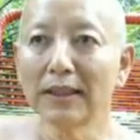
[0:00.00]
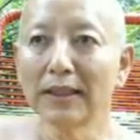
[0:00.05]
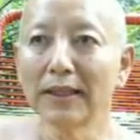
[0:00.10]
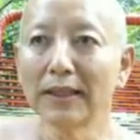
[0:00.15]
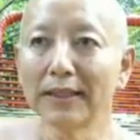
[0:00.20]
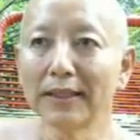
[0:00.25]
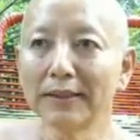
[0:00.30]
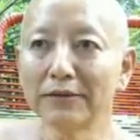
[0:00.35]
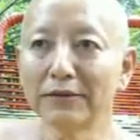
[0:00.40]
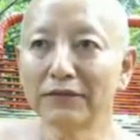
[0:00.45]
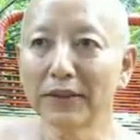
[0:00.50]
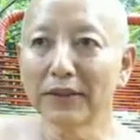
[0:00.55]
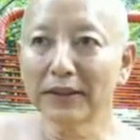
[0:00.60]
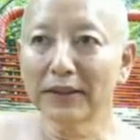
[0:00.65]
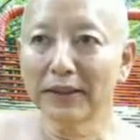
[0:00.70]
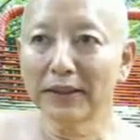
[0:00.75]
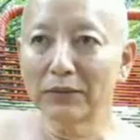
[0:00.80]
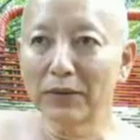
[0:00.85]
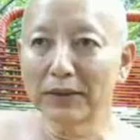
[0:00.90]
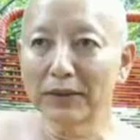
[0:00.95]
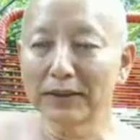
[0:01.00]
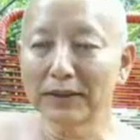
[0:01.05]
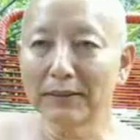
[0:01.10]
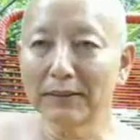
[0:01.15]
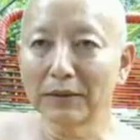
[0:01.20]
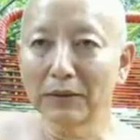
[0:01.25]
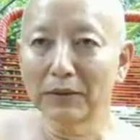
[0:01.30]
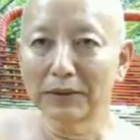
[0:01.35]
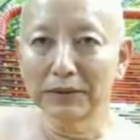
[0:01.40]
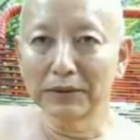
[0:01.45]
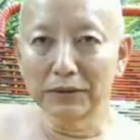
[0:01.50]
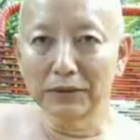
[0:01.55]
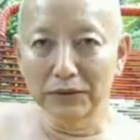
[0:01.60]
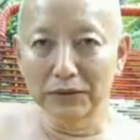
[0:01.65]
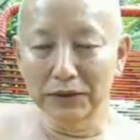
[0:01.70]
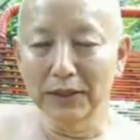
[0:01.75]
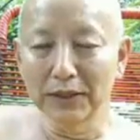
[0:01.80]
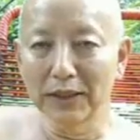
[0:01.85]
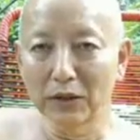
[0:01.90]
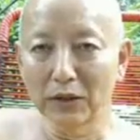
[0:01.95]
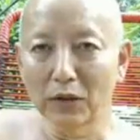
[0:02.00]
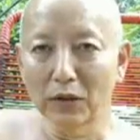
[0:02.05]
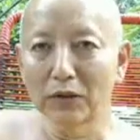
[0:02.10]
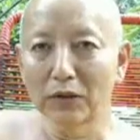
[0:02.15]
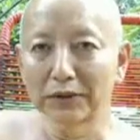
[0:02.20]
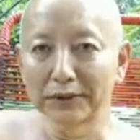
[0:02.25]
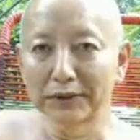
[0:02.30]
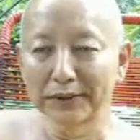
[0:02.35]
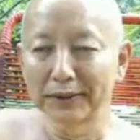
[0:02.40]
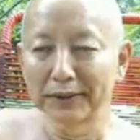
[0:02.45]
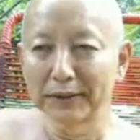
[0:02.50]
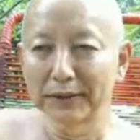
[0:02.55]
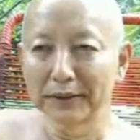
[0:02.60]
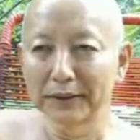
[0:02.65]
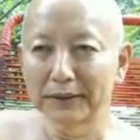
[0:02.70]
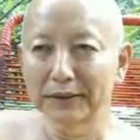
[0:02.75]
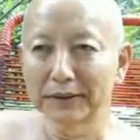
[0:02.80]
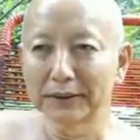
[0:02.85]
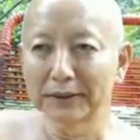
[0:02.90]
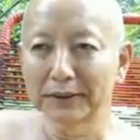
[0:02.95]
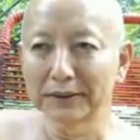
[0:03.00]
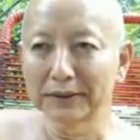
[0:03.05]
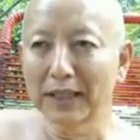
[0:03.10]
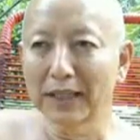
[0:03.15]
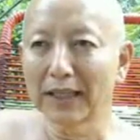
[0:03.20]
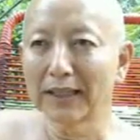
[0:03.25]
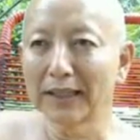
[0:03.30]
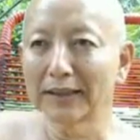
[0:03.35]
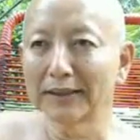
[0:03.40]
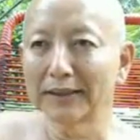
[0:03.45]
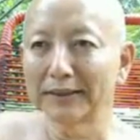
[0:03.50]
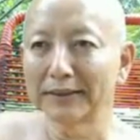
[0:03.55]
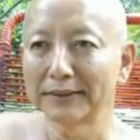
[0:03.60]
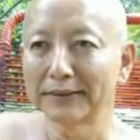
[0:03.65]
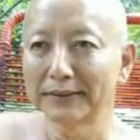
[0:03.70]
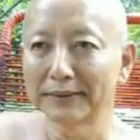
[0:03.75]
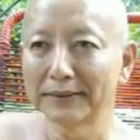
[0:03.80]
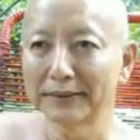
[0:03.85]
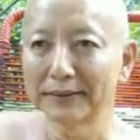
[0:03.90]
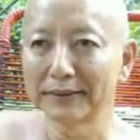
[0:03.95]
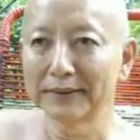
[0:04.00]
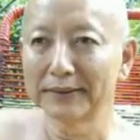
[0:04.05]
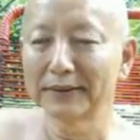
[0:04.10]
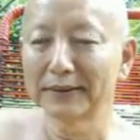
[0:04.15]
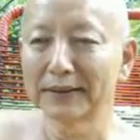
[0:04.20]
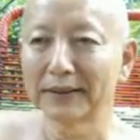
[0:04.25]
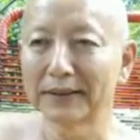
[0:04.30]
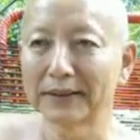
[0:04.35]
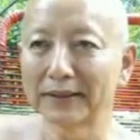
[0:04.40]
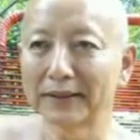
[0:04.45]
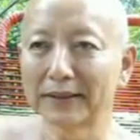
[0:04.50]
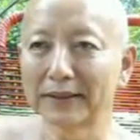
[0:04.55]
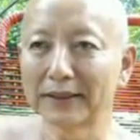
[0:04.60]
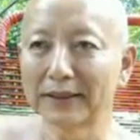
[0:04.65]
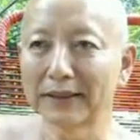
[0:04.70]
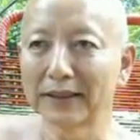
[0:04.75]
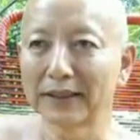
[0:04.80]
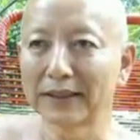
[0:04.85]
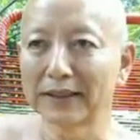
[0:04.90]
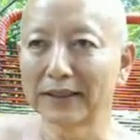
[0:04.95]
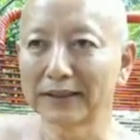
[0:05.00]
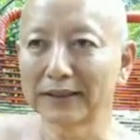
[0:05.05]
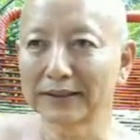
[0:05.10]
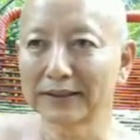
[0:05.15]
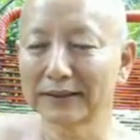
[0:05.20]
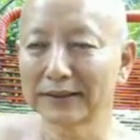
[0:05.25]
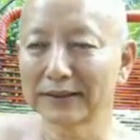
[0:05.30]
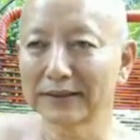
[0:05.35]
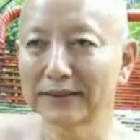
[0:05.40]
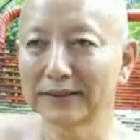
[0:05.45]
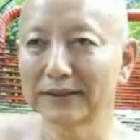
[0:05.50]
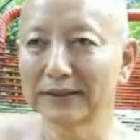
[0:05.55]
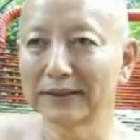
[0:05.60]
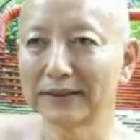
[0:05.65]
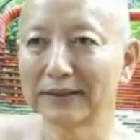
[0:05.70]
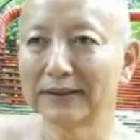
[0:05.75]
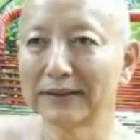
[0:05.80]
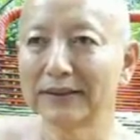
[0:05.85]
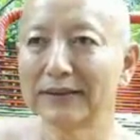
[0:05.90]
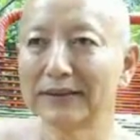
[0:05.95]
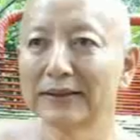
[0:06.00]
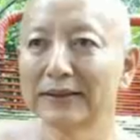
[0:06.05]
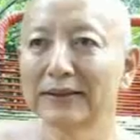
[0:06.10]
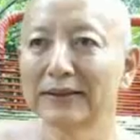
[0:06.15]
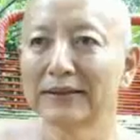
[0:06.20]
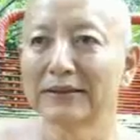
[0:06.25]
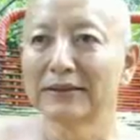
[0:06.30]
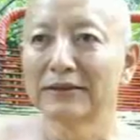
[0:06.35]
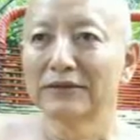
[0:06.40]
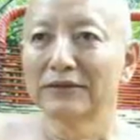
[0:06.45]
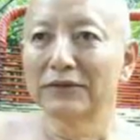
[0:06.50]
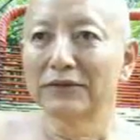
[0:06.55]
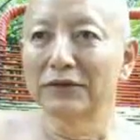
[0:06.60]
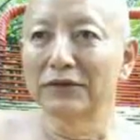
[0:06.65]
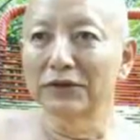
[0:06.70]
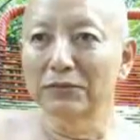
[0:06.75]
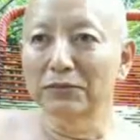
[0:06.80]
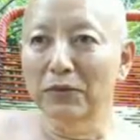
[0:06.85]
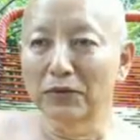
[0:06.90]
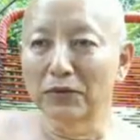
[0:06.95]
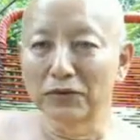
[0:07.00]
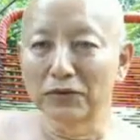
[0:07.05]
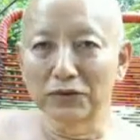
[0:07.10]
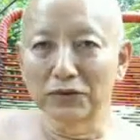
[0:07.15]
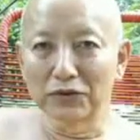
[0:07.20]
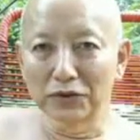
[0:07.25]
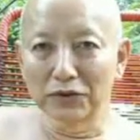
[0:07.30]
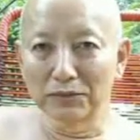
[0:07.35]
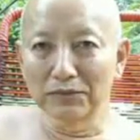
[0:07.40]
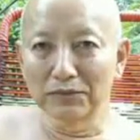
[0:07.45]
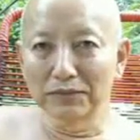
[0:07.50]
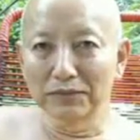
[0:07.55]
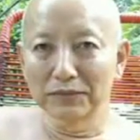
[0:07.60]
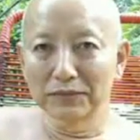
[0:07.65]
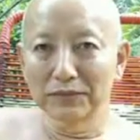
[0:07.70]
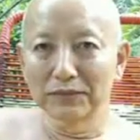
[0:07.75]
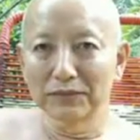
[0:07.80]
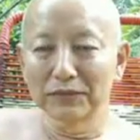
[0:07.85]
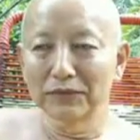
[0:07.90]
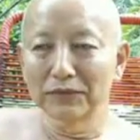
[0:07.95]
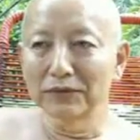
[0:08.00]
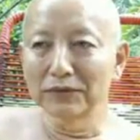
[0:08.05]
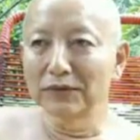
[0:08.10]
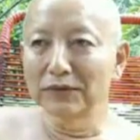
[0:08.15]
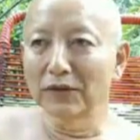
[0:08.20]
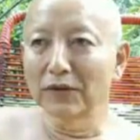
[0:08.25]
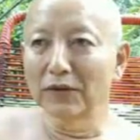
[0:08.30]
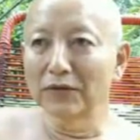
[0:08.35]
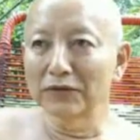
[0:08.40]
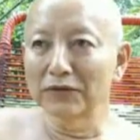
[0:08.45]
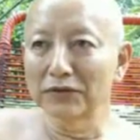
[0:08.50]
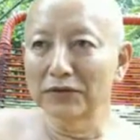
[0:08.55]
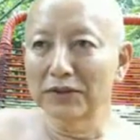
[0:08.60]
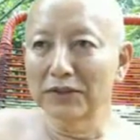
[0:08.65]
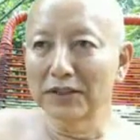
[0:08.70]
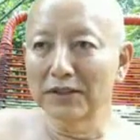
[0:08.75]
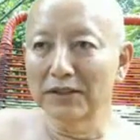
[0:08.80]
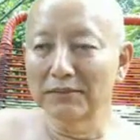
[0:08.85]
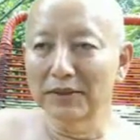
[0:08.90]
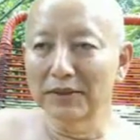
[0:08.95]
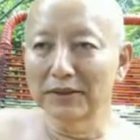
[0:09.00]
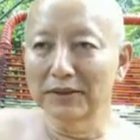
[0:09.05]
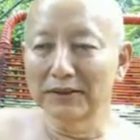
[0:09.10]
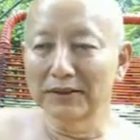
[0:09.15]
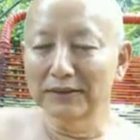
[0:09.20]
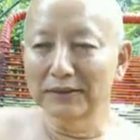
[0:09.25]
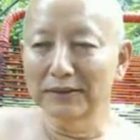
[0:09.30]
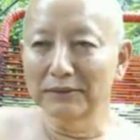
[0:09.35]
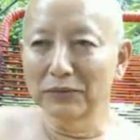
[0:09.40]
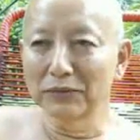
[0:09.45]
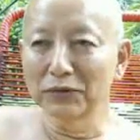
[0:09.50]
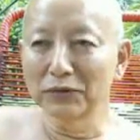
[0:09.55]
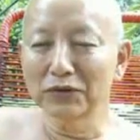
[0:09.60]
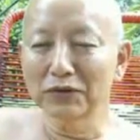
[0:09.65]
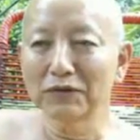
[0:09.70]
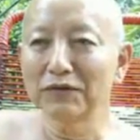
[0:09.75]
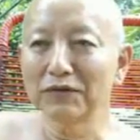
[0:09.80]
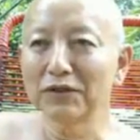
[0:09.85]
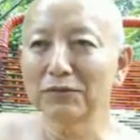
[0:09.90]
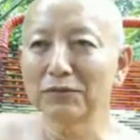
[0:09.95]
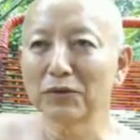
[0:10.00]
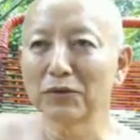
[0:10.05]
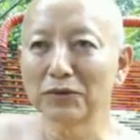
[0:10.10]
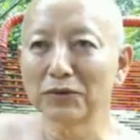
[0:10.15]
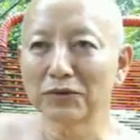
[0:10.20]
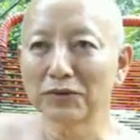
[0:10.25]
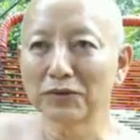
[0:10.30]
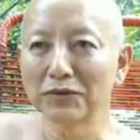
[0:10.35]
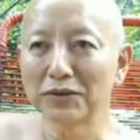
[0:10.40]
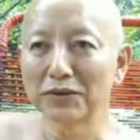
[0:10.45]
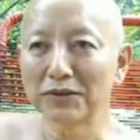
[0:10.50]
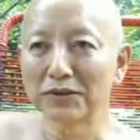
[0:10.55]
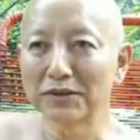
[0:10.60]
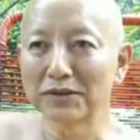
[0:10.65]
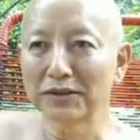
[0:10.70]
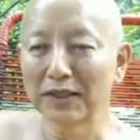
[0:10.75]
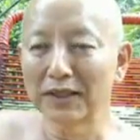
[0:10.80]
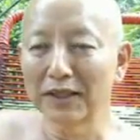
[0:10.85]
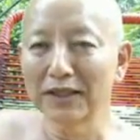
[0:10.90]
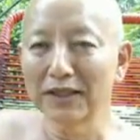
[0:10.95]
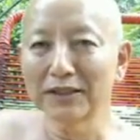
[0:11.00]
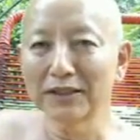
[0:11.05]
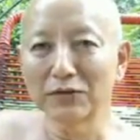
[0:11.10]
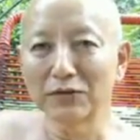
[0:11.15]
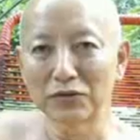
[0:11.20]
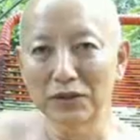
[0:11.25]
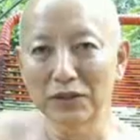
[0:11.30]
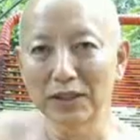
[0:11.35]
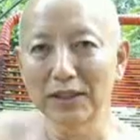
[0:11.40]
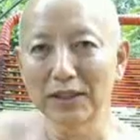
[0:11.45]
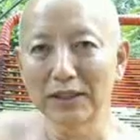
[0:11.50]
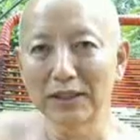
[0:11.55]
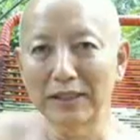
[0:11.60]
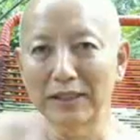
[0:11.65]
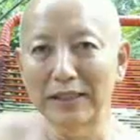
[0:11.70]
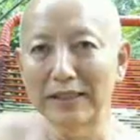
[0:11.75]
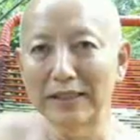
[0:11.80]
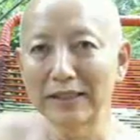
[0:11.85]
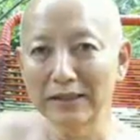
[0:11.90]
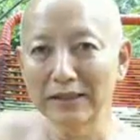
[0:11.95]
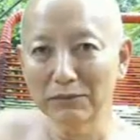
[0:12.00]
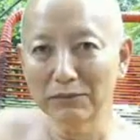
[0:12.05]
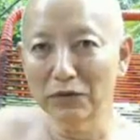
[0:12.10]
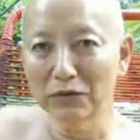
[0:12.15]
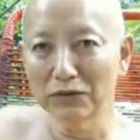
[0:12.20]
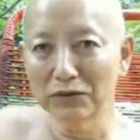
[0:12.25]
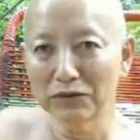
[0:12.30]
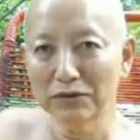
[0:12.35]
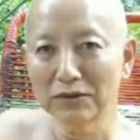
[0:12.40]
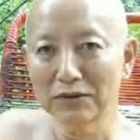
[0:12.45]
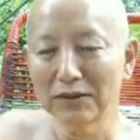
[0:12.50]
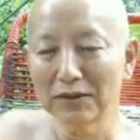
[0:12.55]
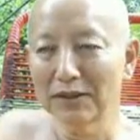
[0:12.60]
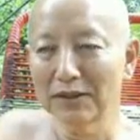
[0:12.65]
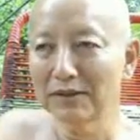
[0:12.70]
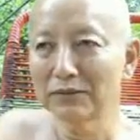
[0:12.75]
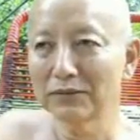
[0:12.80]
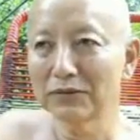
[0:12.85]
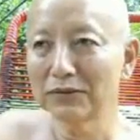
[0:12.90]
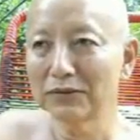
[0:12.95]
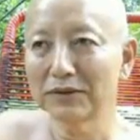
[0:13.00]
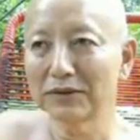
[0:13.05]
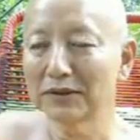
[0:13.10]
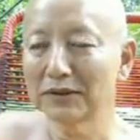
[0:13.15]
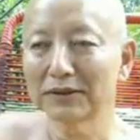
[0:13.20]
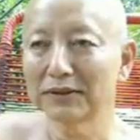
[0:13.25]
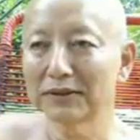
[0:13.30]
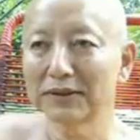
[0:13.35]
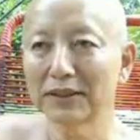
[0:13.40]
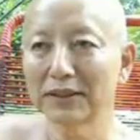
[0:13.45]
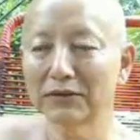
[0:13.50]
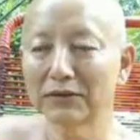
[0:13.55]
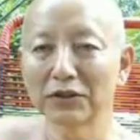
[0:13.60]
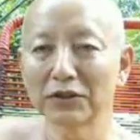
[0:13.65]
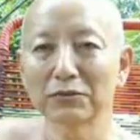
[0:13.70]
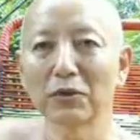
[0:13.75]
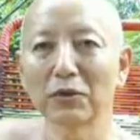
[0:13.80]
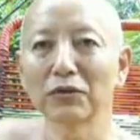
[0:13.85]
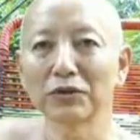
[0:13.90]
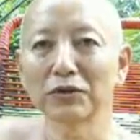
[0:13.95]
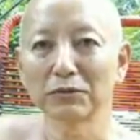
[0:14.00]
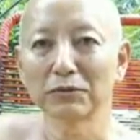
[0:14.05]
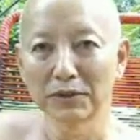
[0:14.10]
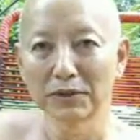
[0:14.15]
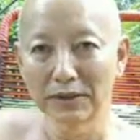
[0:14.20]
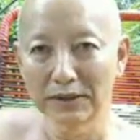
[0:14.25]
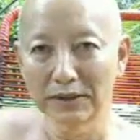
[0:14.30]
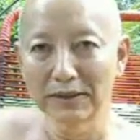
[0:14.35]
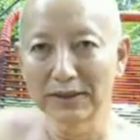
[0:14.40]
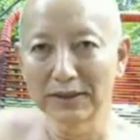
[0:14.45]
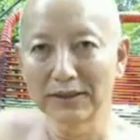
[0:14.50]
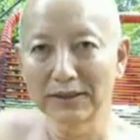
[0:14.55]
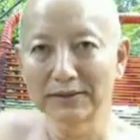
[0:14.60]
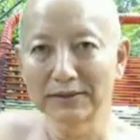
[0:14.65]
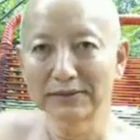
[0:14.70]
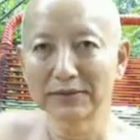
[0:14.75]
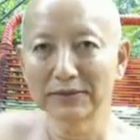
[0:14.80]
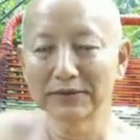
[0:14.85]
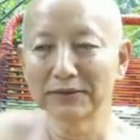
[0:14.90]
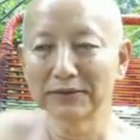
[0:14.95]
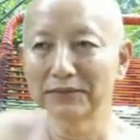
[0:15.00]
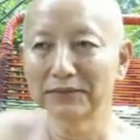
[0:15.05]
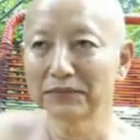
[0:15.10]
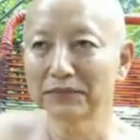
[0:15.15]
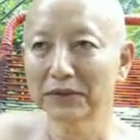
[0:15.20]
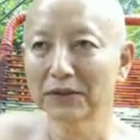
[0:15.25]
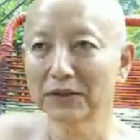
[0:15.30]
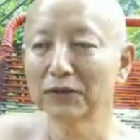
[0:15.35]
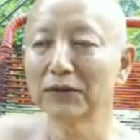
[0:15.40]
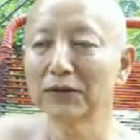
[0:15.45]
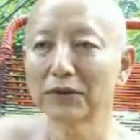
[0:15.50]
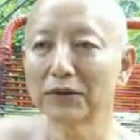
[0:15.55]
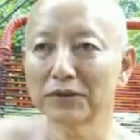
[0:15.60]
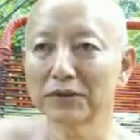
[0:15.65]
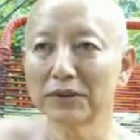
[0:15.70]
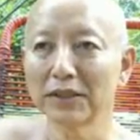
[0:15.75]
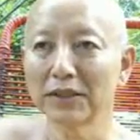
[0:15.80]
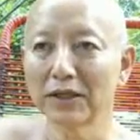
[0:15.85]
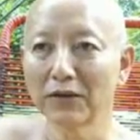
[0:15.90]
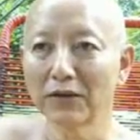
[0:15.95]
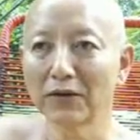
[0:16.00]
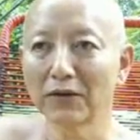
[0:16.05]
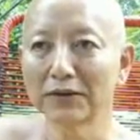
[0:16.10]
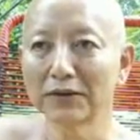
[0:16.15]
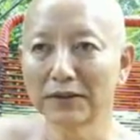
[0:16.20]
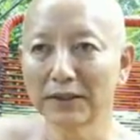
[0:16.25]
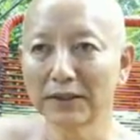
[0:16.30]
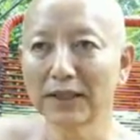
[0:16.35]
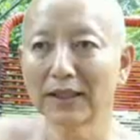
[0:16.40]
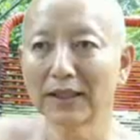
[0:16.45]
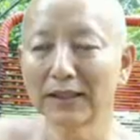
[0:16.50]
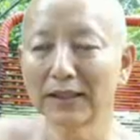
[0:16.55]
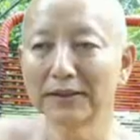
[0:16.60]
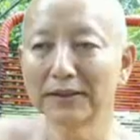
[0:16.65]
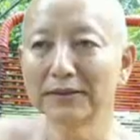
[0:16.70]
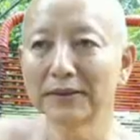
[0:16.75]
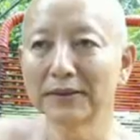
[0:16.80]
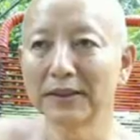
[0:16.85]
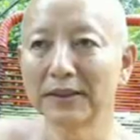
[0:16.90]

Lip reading: And in fact, at one time I wanted to stay long in Thailand, and I asked for sponsorship for a long stay. But most of these monasteries, unless you stay in the monastery, they won't take responsibility. So I could not stay long in Thailand.